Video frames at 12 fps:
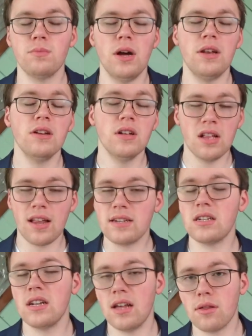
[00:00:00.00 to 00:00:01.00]
But
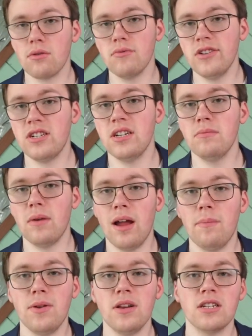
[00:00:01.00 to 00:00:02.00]
that's another reason, in my
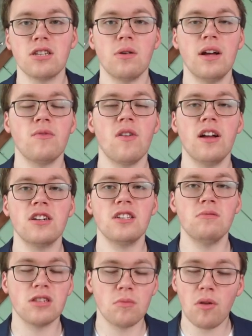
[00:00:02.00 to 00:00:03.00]
opinion, as to why the Flyers
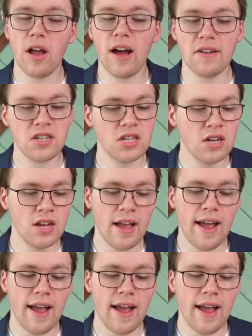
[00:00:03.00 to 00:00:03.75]
team missed the playoffs.